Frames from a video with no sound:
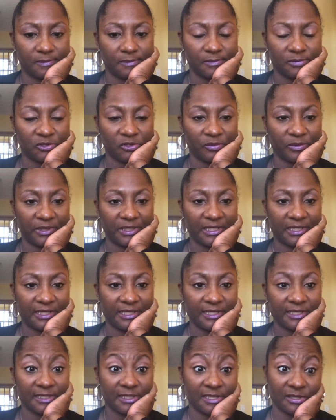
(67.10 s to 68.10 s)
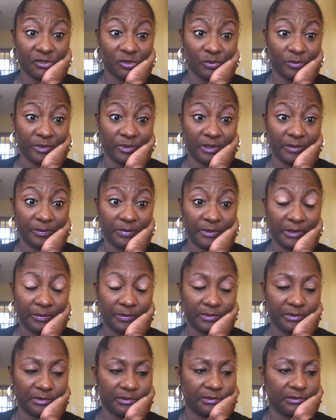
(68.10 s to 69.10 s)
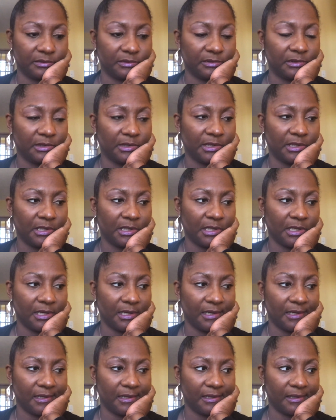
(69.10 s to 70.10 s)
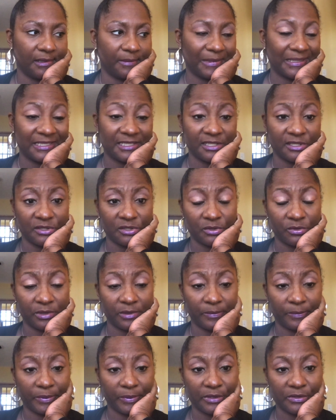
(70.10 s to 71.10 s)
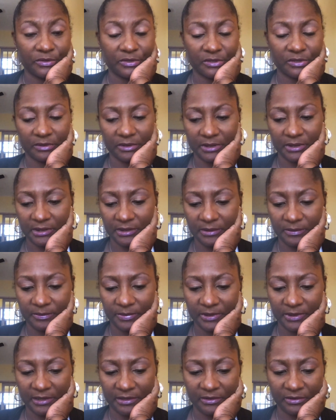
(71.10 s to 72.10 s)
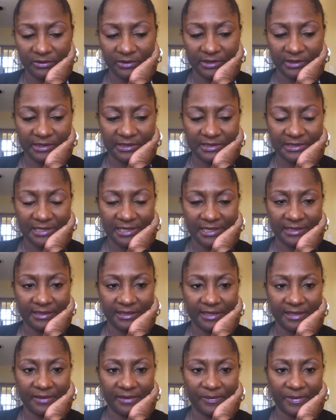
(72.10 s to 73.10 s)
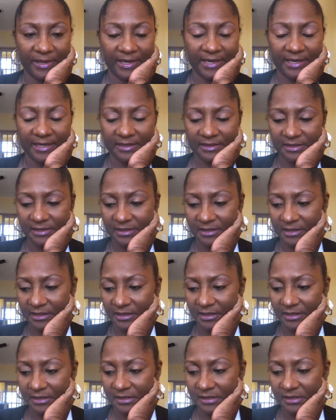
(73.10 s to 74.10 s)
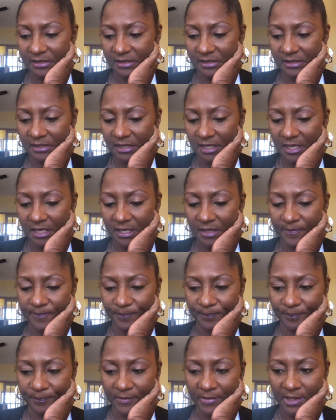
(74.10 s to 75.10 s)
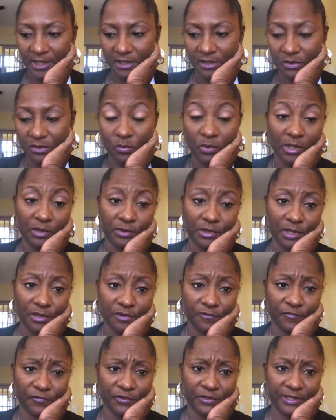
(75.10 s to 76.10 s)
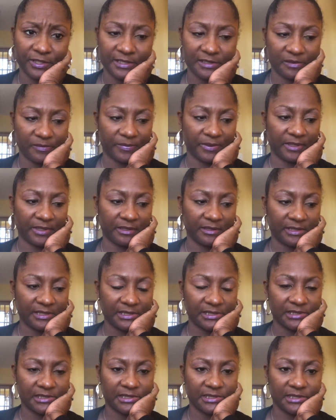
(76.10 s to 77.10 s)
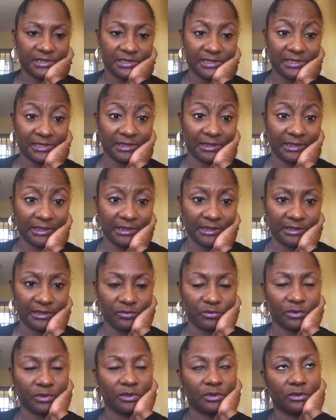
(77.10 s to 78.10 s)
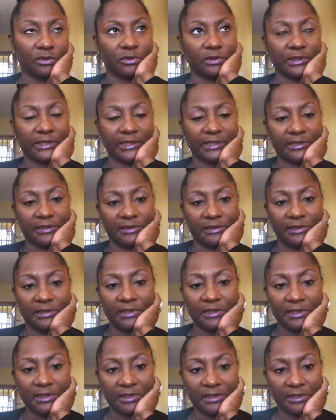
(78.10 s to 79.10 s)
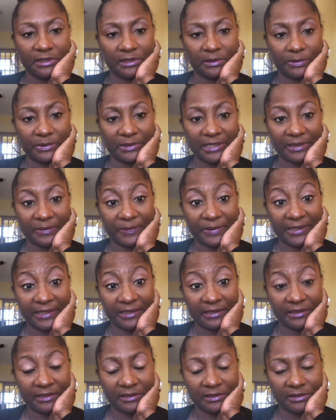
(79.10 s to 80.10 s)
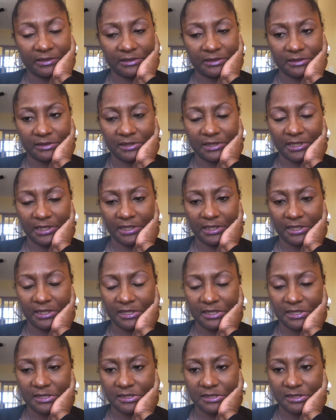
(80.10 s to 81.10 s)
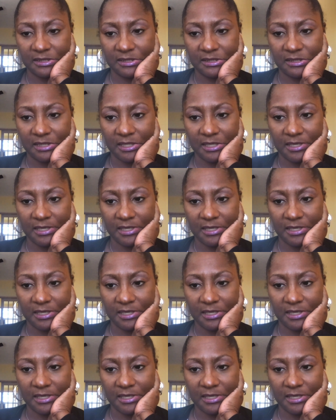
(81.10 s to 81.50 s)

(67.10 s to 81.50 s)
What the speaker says: so many things to so many people. I didn't know him personally, but I know that he's had an impact. He's well known for his appearance and his lead role in the Black Panther and,